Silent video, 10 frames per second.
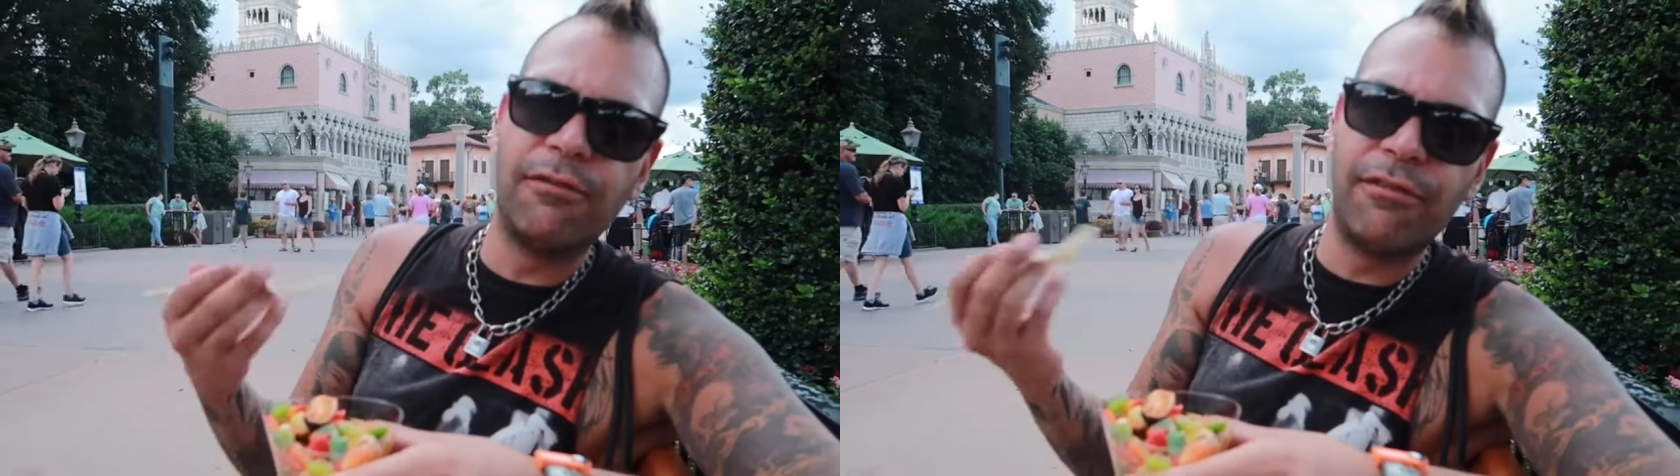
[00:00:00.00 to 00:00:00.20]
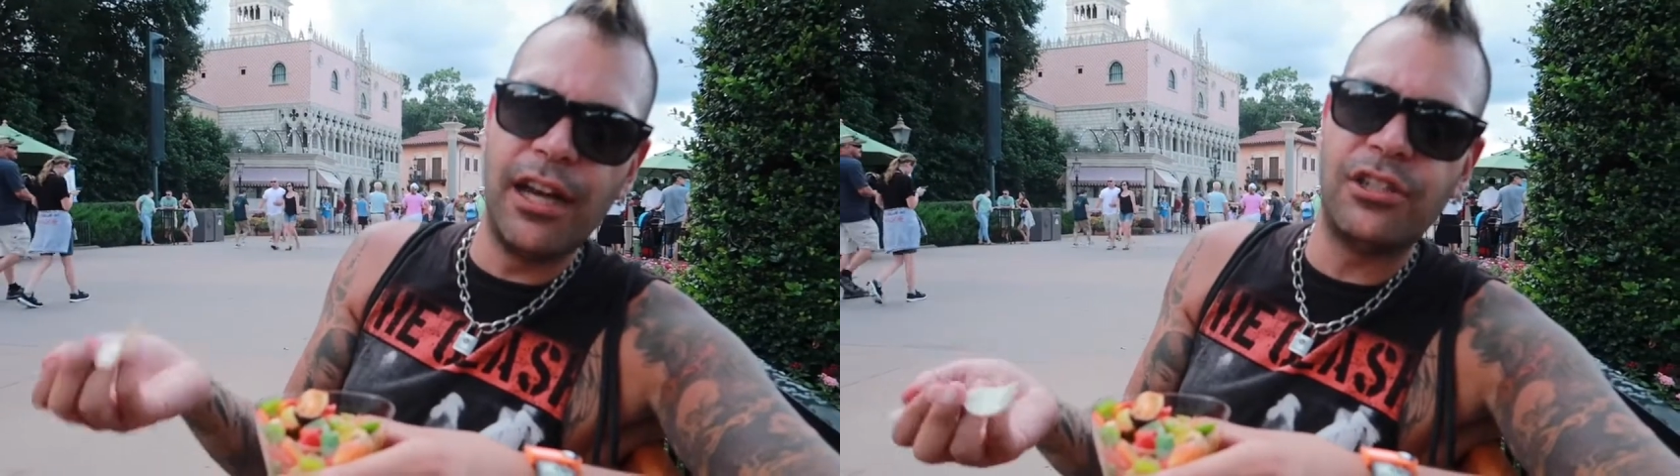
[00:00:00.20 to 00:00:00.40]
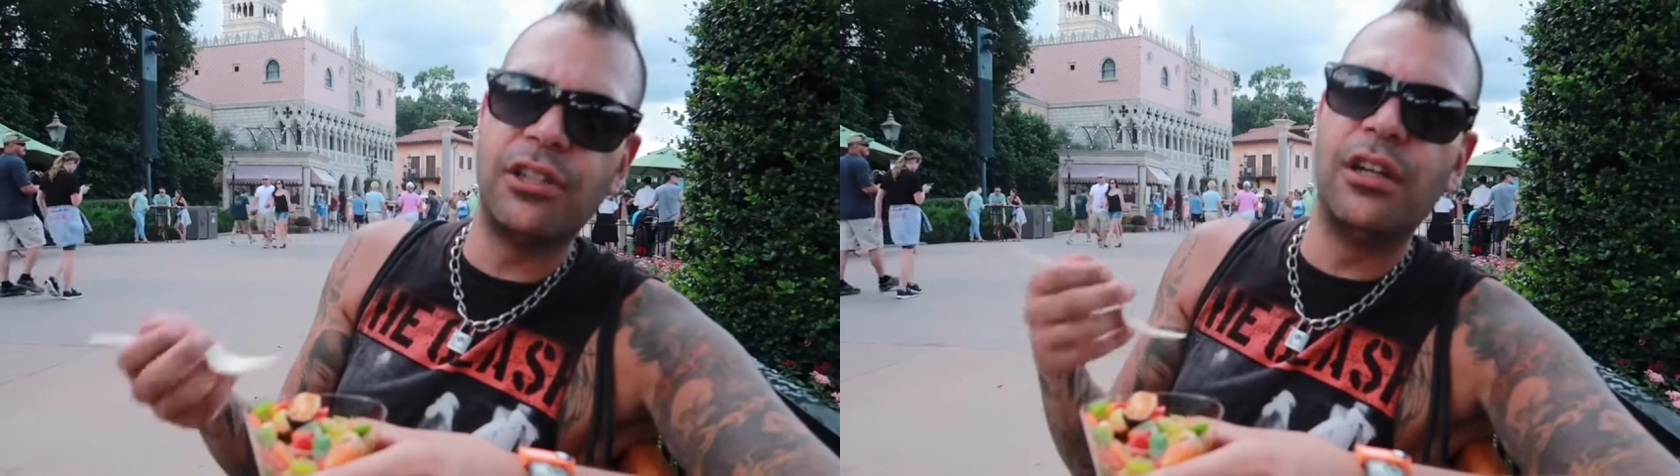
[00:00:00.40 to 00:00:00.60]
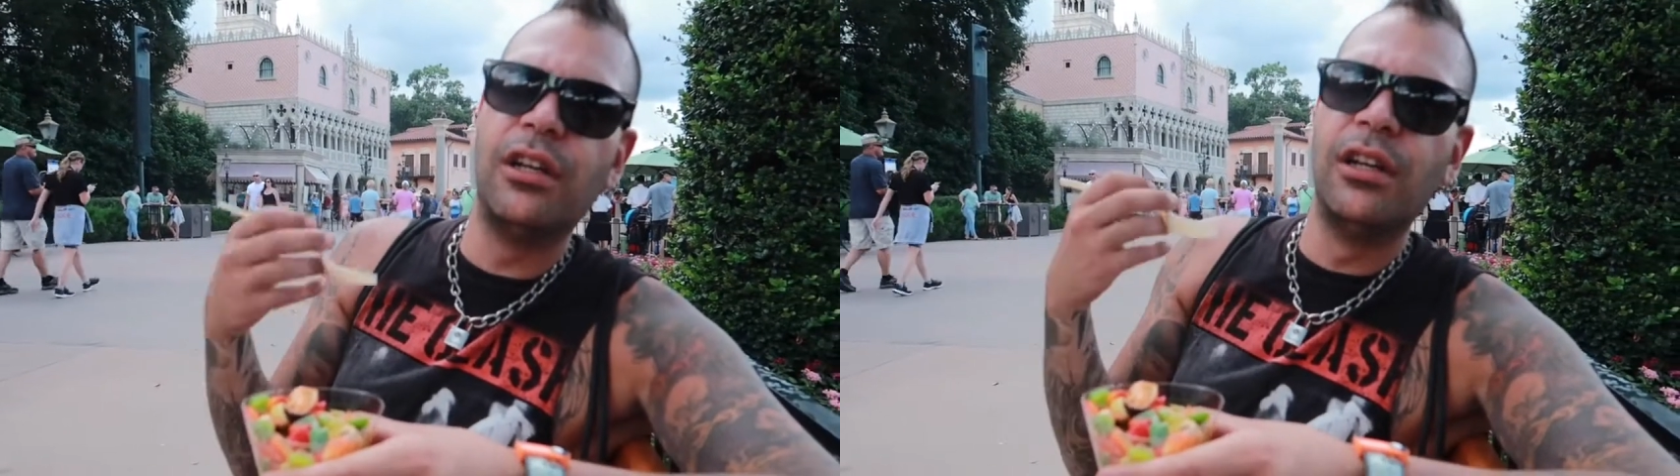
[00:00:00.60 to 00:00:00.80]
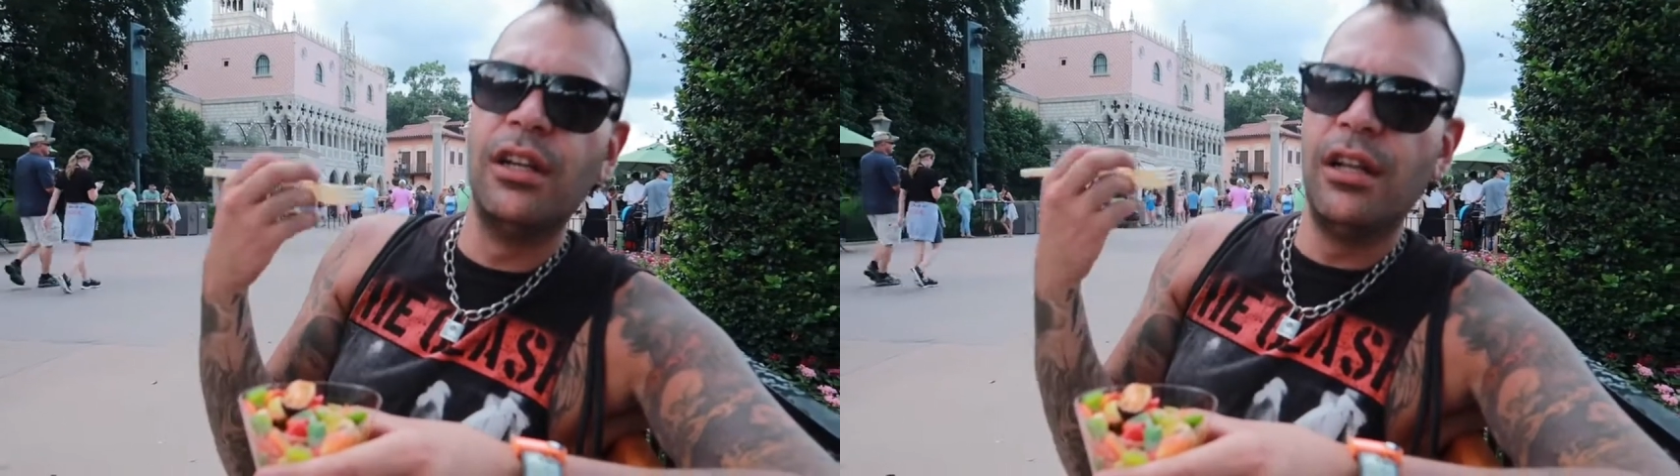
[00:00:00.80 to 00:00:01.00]

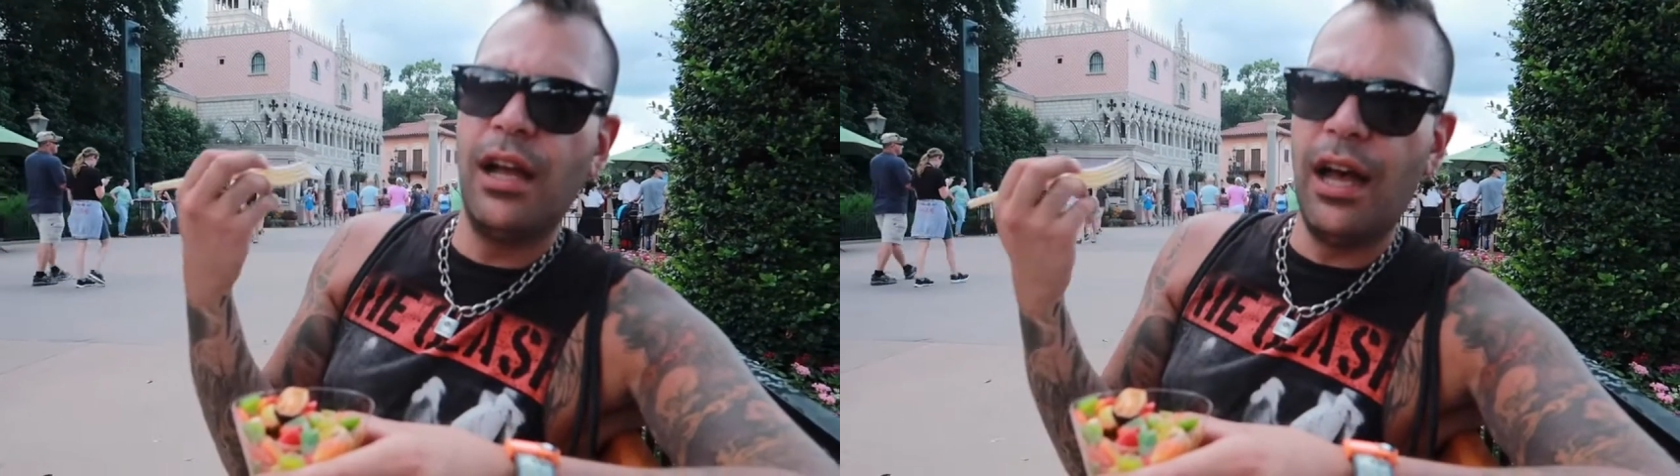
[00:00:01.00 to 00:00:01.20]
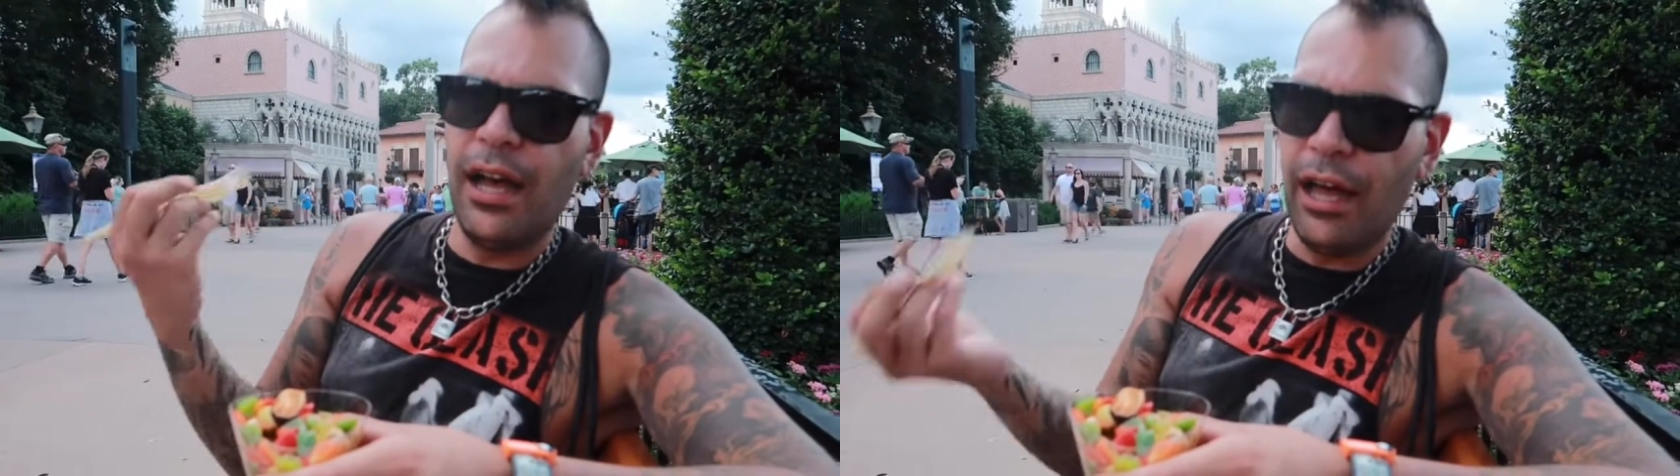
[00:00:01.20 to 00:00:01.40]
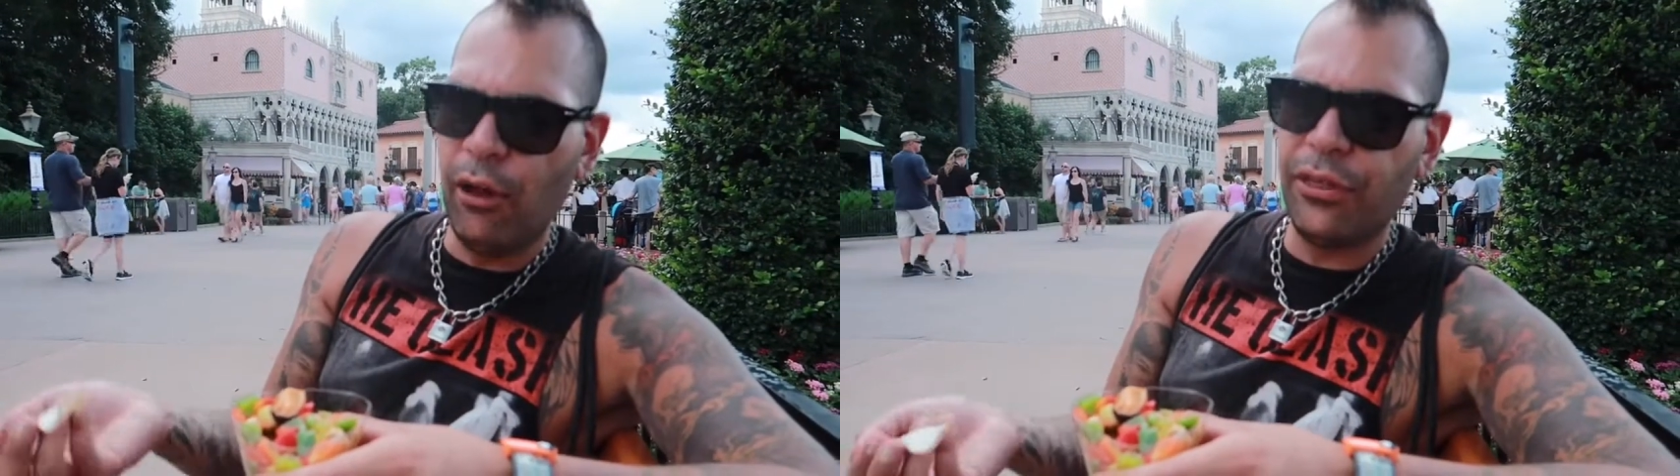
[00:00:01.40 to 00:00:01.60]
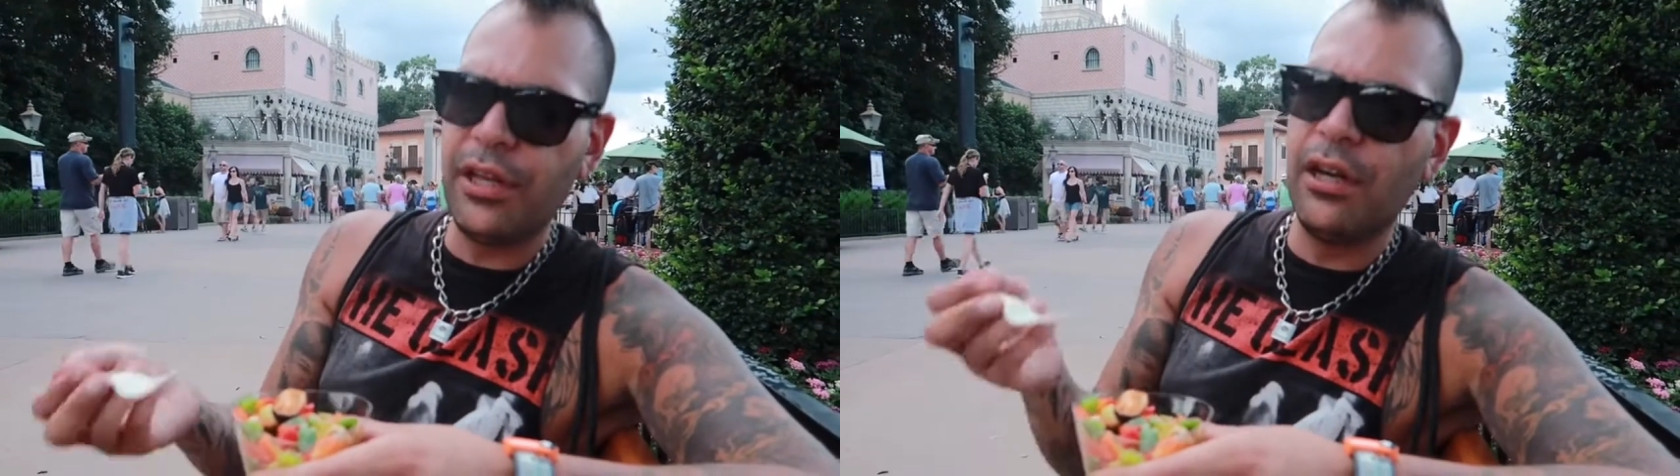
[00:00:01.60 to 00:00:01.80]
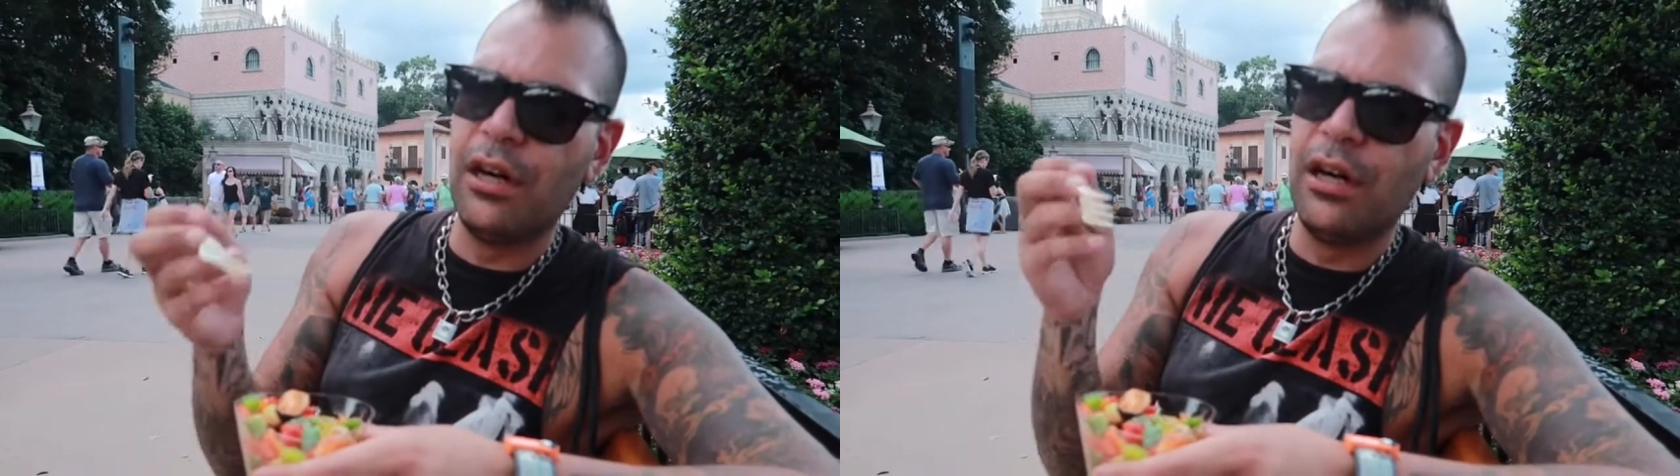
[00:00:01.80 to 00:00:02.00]
fresher,
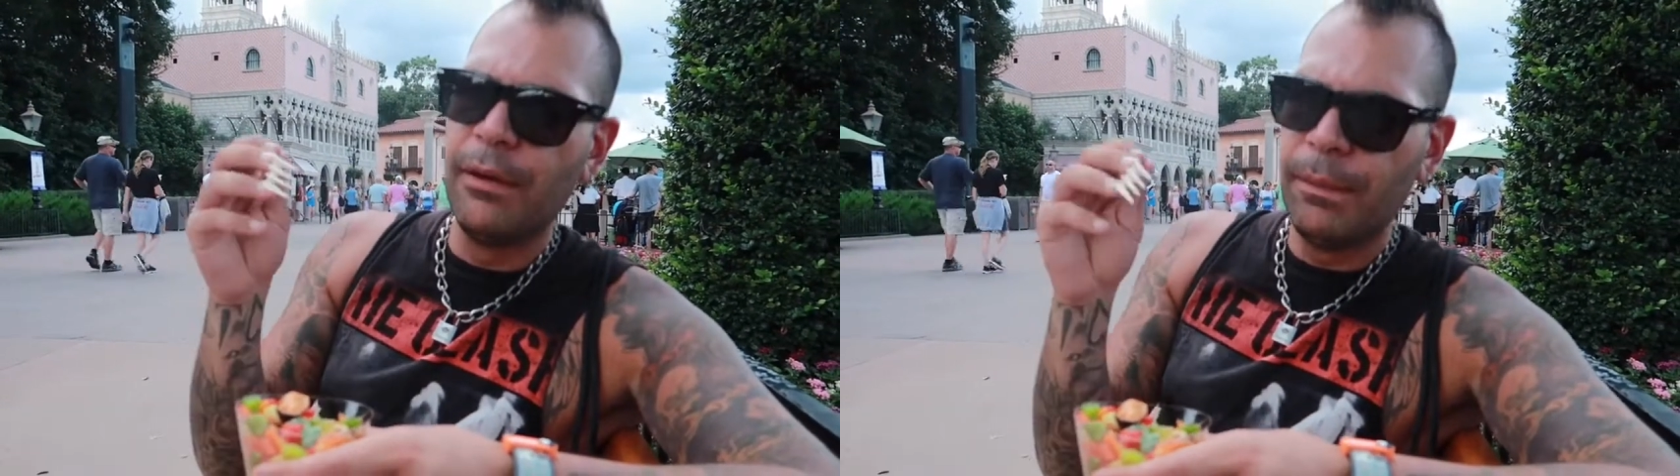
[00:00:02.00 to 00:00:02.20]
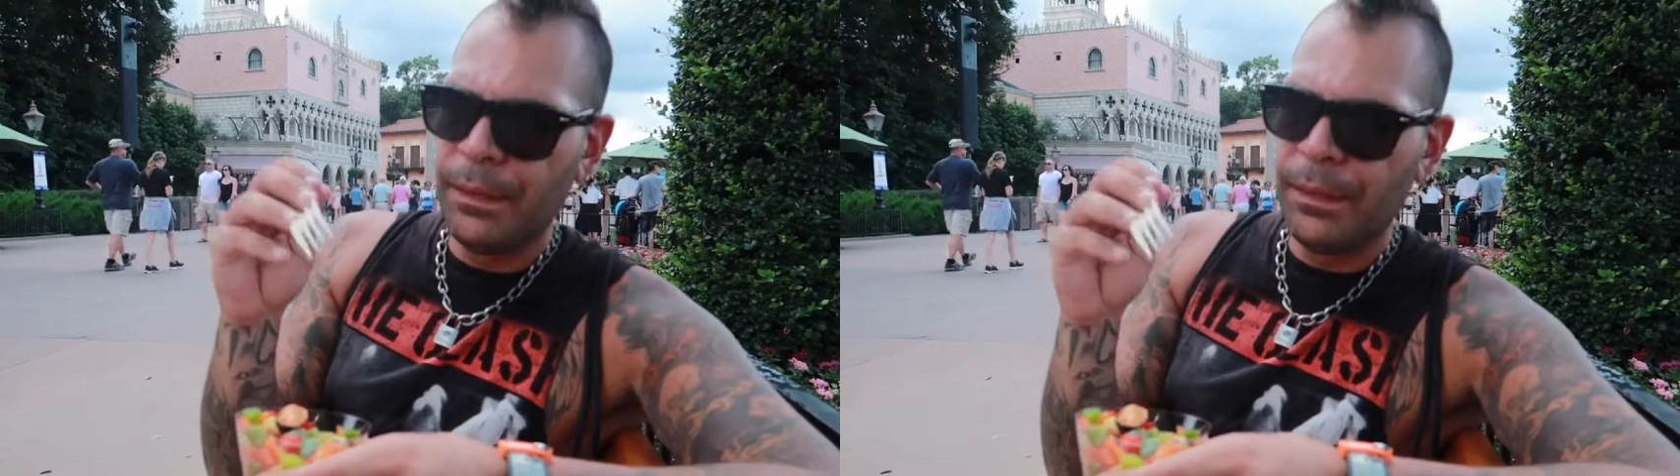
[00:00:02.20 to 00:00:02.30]
healthier.